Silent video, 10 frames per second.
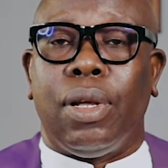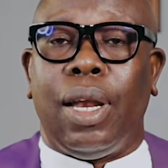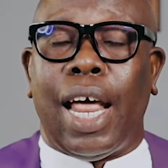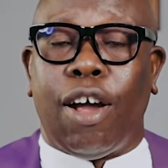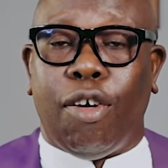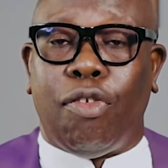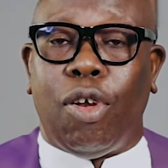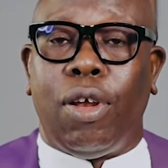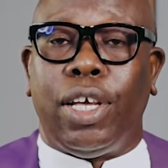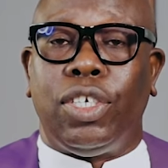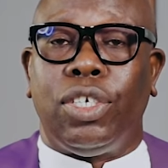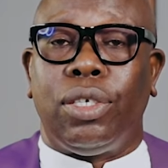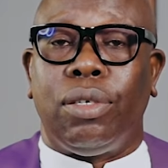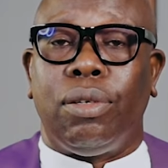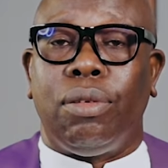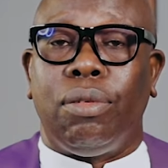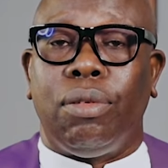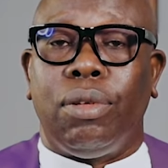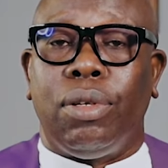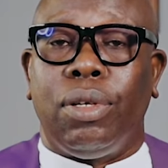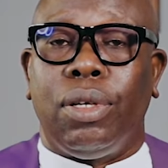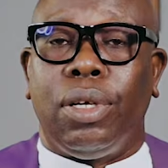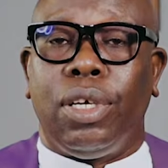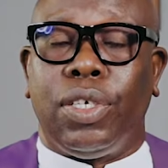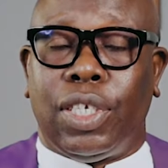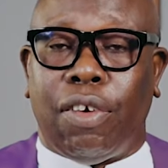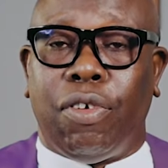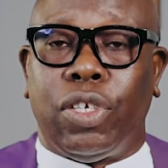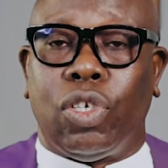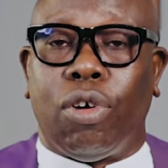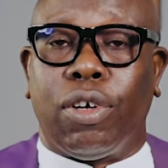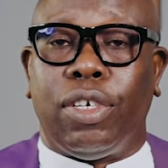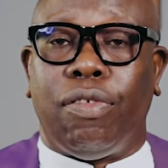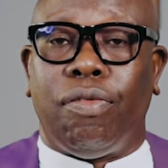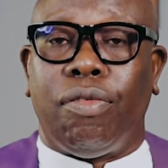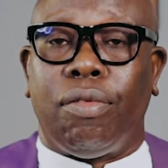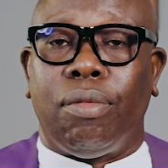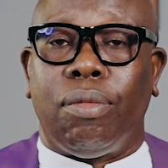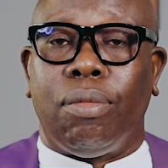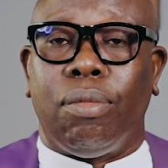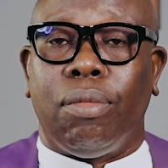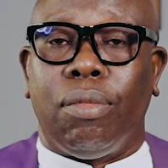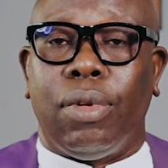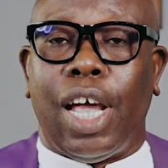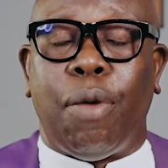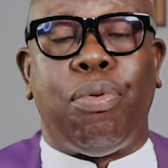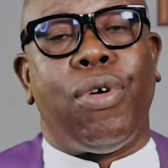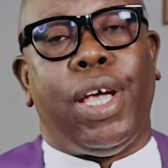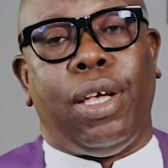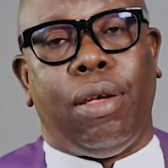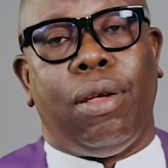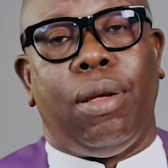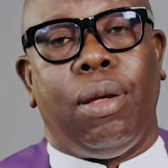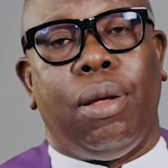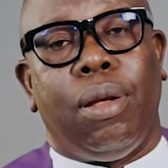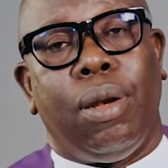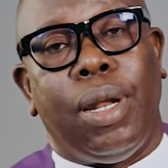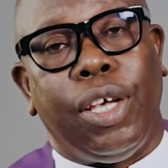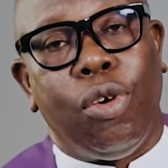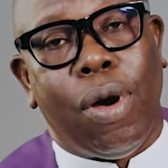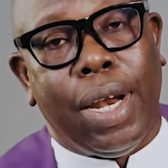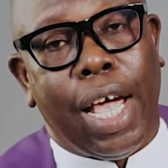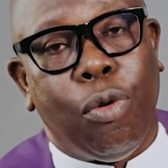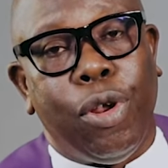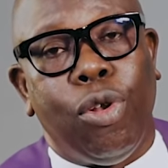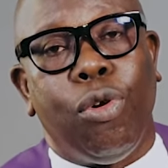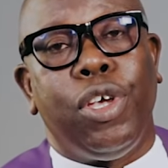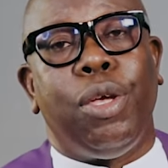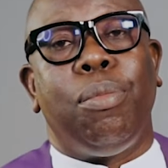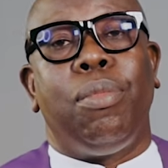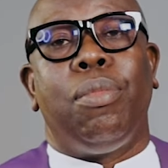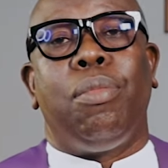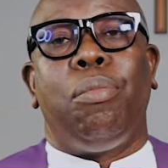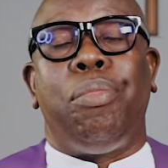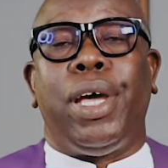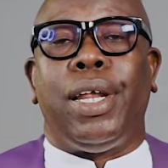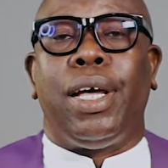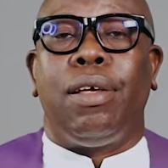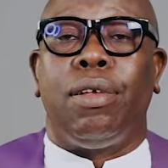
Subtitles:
Lack of knowledge is self-destructive. I pray that you and I will know him better